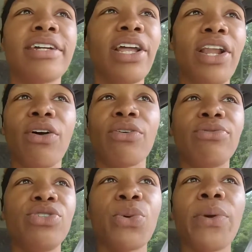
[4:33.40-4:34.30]
you know,
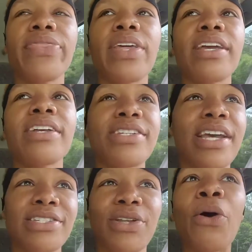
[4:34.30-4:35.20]
doing things she
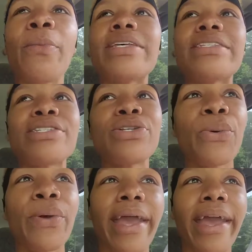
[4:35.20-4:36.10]
has no business
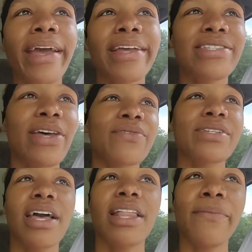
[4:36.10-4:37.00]
doing. So I was
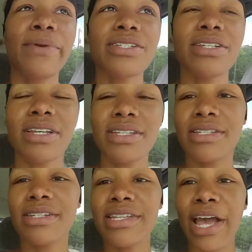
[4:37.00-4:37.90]
like, let me
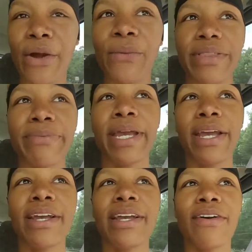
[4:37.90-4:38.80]
just take her with
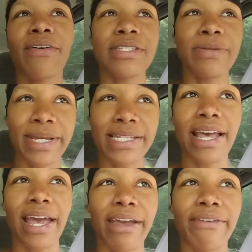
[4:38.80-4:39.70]
me to be
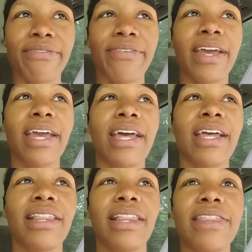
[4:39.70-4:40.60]
safe
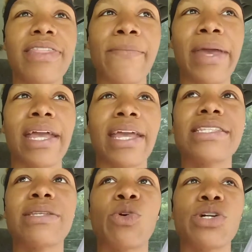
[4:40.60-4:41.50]
and let that man
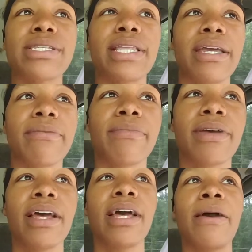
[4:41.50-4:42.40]
get some more sleep.
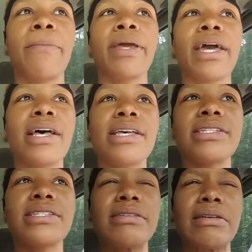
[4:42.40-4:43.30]
Because,